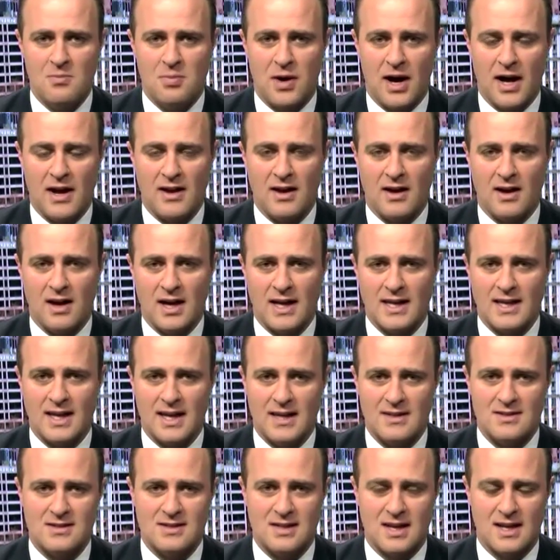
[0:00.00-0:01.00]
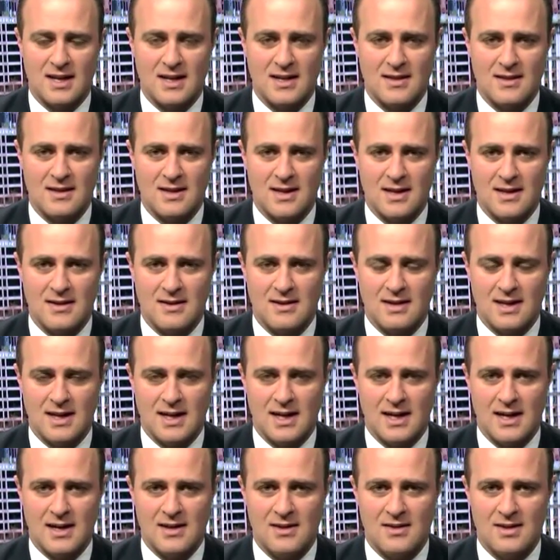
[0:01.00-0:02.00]
But I can say that
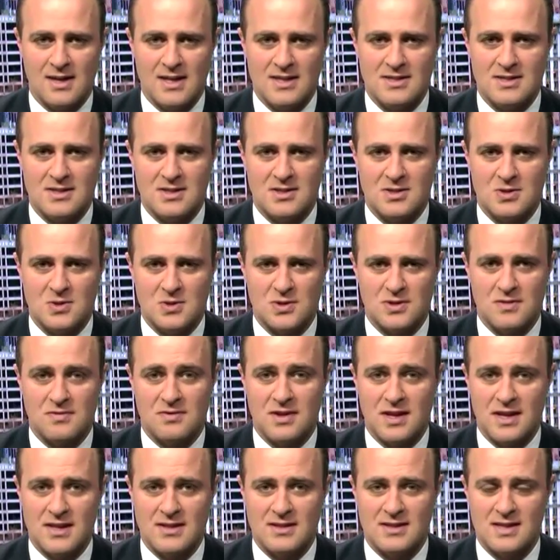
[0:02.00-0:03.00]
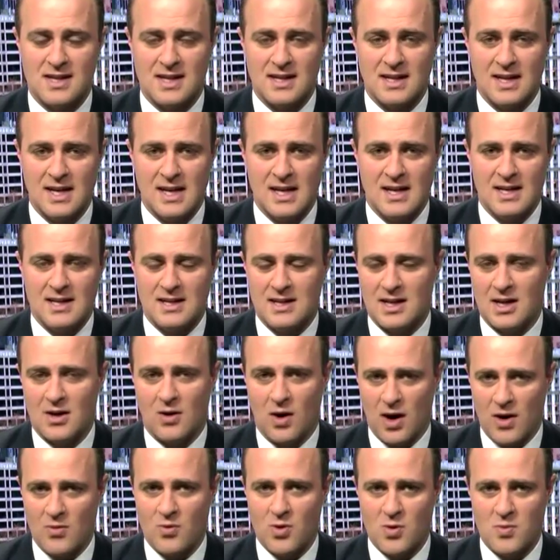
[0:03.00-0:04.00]
uh, these are the sorts of things that you
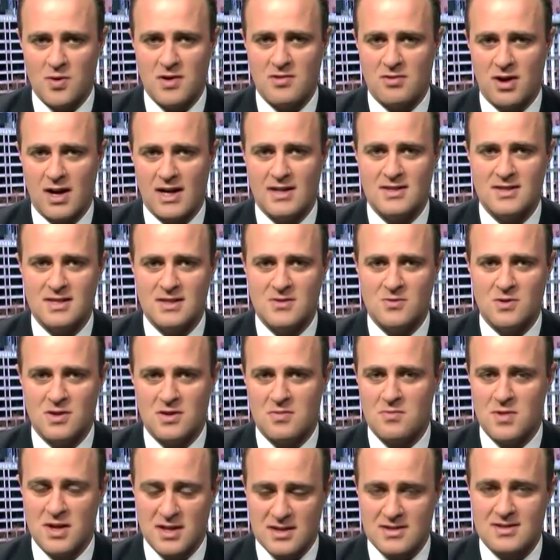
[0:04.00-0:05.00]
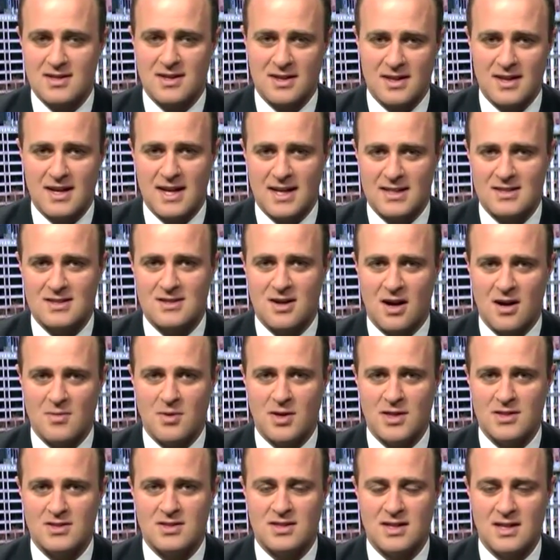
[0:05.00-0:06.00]
know I will be raising with the minister the next
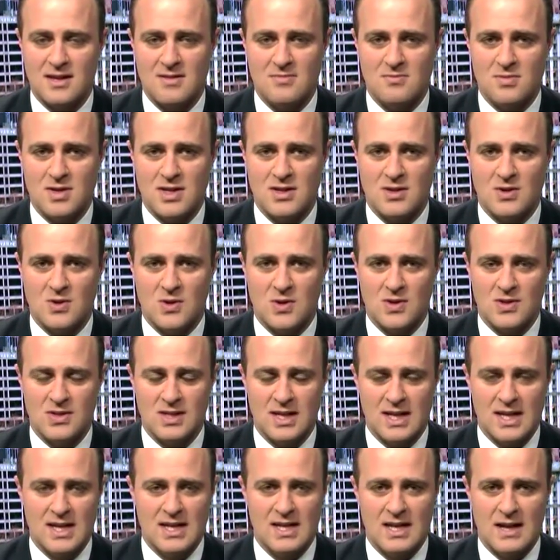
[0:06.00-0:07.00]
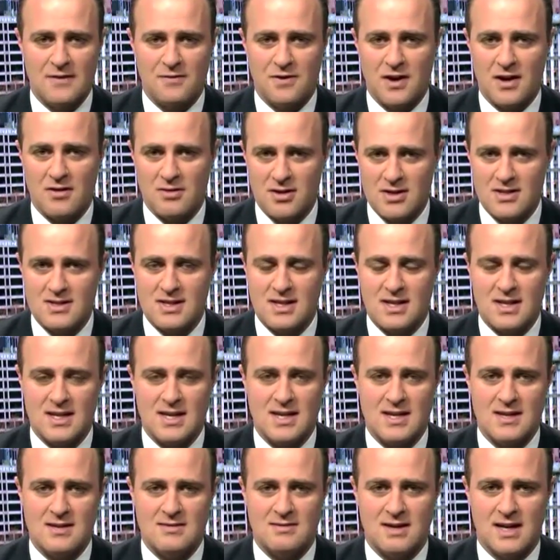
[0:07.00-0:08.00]
time I see him, because if there is
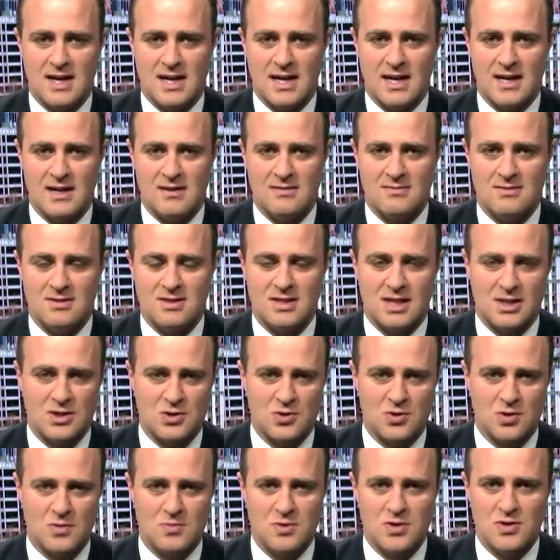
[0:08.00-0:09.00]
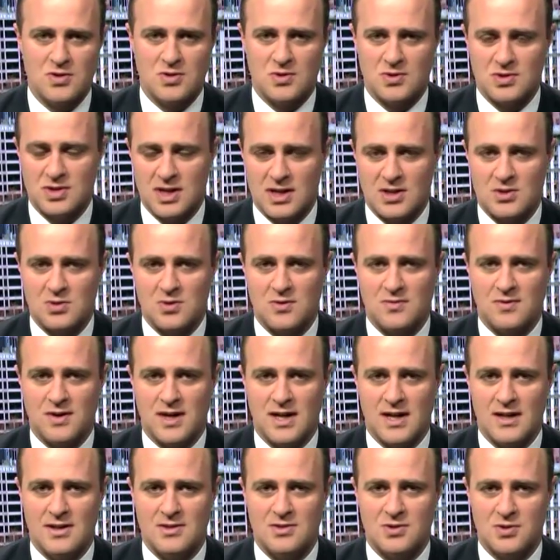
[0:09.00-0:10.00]
any uh, sexual abuse or sexual
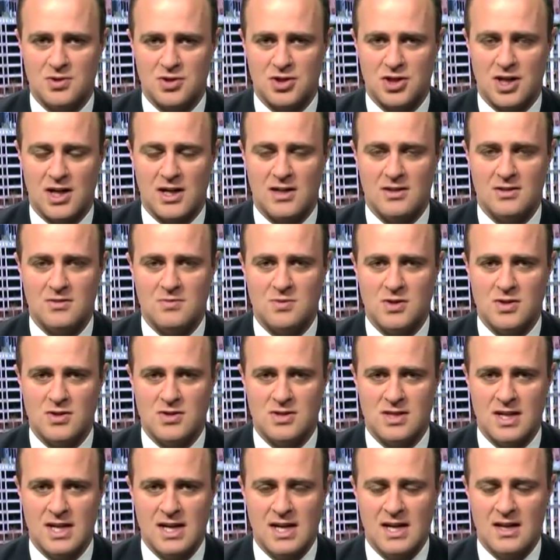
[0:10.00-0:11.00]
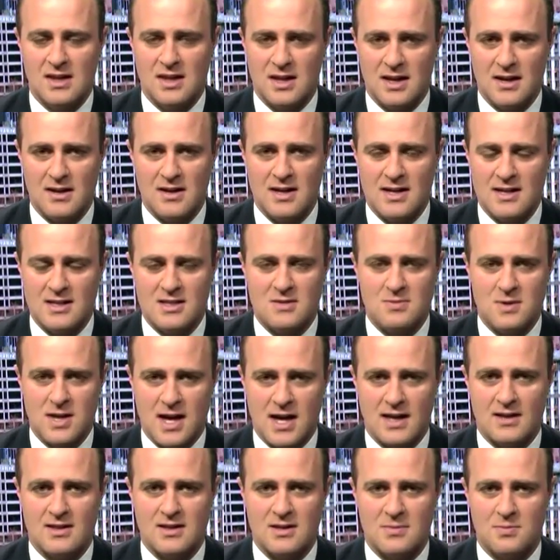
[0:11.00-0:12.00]
violence or child abuse, then it needs to
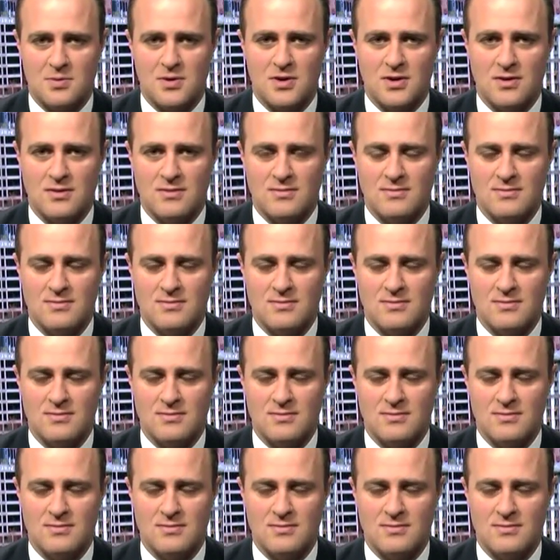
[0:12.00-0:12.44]
be acted upon.